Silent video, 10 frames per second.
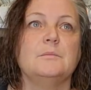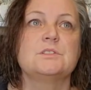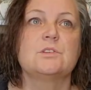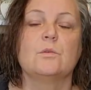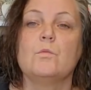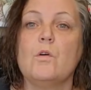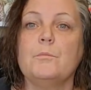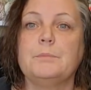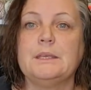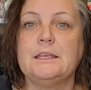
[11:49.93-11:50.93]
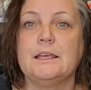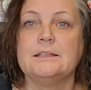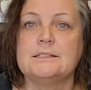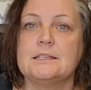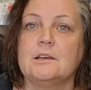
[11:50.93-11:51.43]
So it won't be
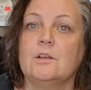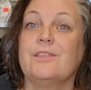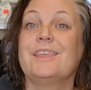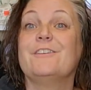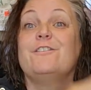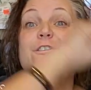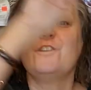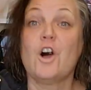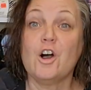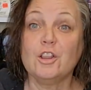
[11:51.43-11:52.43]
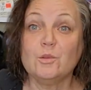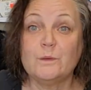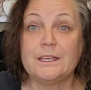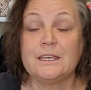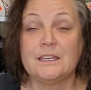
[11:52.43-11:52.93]
until the
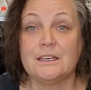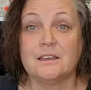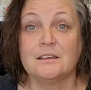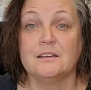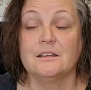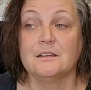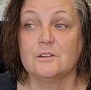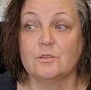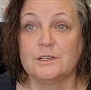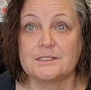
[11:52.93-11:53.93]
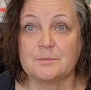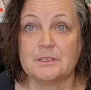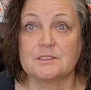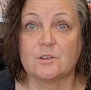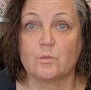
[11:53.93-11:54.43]
following
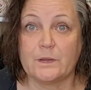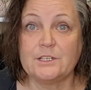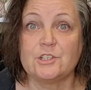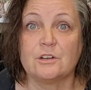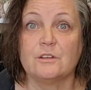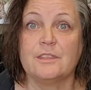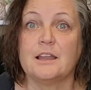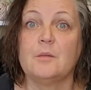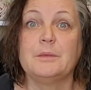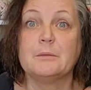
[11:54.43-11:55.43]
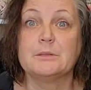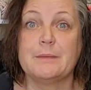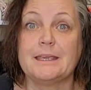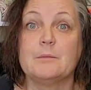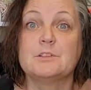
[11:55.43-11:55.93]
Christmas or winter that I'll be able to
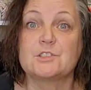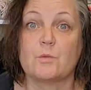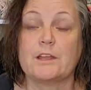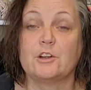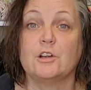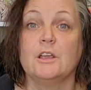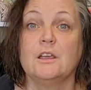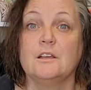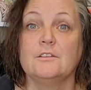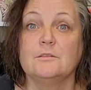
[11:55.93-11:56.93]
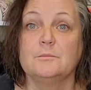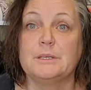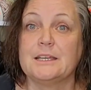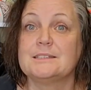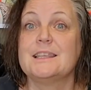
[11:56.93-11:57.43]
make him a sweater,
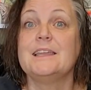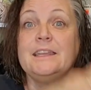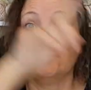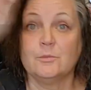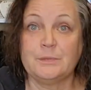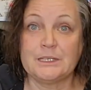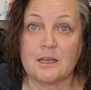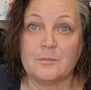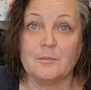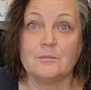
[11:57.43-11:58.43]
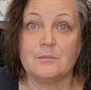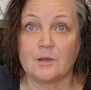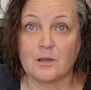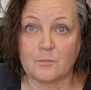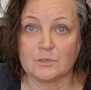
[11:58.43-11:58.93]
because then he'll become
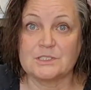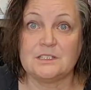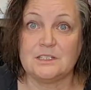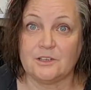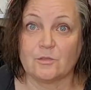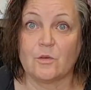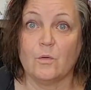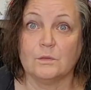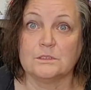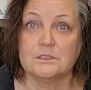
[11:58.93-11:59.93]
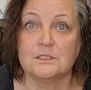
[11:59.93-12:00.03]
almost a year old.